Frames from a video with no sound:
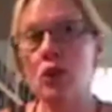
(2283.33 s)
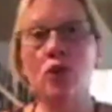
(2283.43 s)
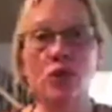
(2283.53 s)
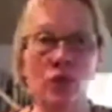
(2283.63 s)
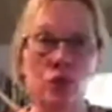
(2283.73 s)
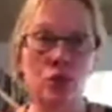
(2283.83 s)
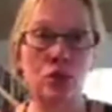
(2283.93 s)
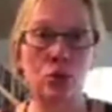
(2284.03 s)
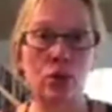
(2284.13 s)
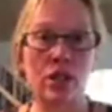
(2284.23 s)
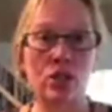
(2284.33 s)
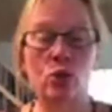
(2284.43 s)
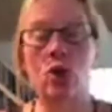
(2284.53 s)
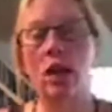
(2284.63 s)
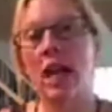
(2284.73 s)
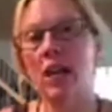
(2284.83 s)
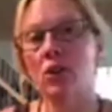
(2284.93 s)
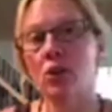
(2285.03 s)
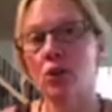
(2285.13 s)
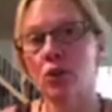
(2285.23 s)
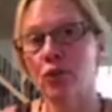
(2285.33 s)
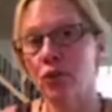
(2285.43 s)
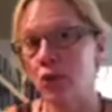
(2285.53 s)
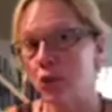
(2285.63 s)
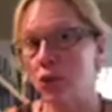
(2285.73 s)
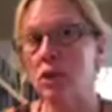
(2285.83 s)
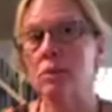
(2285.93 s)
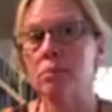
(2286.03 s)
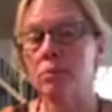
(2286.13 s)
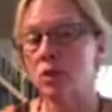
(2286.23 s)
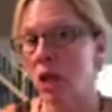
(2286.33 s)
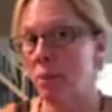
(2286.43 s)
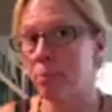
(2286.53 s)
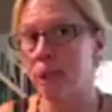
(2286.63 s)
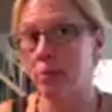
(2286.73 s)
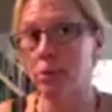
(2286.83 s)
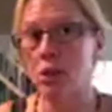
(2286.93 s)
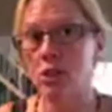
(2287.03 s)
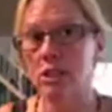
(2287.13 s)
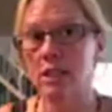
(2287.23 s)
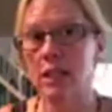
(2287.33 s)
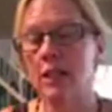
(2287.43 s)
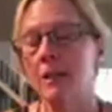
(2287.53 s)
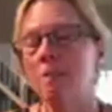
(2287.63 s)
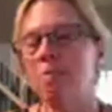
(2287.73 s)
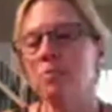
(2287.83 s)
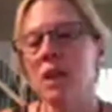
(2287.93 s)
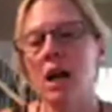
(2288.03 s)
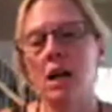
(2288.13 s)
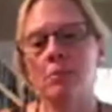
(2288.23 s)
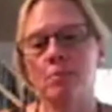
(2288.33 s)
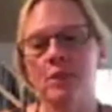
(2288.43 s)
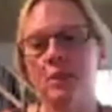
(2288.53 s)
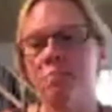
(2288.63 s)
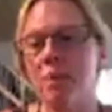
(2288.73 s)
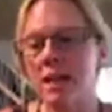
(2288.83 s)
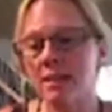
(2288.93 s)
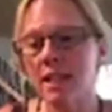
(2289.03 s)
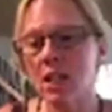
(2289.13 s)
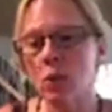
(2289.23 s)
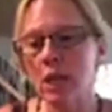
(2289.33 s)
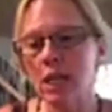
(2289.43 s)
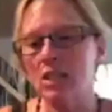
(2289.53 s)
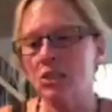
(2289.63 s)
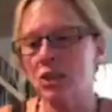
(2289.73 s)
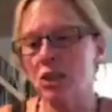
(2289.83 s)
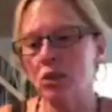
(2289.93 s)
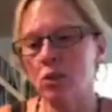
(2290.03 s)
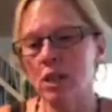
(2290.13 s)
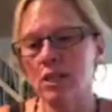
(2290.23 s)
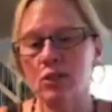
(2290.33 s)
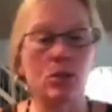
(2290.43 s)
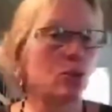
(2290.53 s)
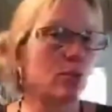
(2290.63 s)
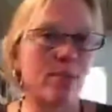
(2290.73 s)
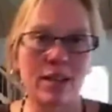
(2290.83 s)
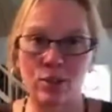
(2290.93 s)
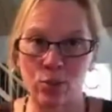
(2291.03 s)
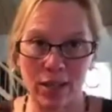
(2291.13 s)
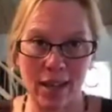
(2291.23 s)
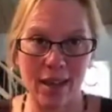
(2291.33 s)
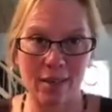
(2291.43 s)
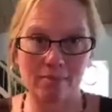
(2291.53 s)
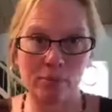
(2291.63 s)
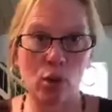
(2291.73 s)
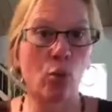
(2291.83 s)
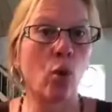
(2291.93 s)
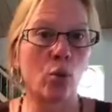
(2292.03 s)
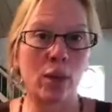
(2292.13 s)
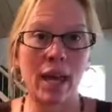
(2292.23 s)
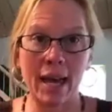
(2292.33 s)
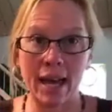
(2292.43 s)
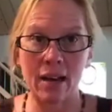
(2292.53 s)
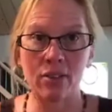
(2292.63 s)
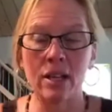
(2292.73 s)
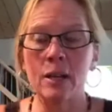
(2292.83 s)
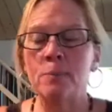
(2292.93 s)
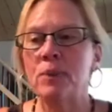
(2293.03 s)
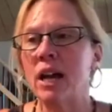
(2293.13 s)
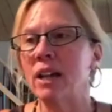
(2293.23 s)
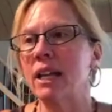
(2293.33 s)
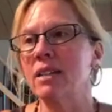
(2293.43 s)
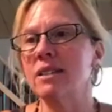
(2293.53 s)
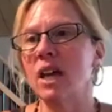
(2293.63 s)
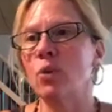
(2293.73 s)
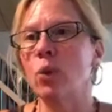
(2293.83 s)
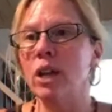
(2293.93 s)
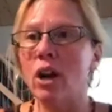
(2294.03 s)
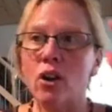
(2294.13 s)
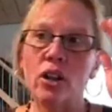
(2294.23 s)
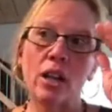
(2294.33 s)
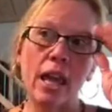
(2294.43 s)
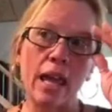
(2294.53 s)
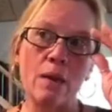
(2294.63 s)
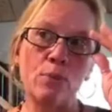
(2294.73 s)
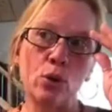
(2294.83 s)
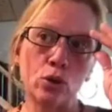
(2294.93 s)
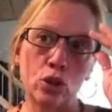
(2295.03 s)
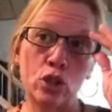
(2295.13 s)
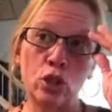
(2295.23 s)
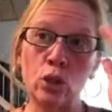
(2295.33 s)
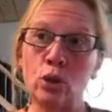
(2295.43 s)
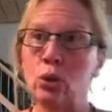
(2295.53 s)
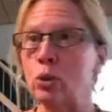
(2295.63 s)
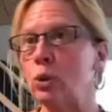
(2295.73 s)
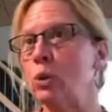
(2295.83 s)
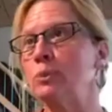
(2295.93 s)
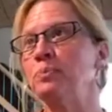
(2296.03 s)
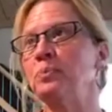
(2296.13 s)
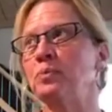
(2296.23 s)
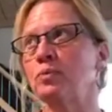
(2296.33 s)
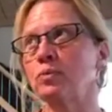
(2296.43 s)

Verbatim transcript: your food storage or handle your food shopping and purchasing? Um, the best thing we can do is do the best we can with what we have. Now, like I said, we aren't able to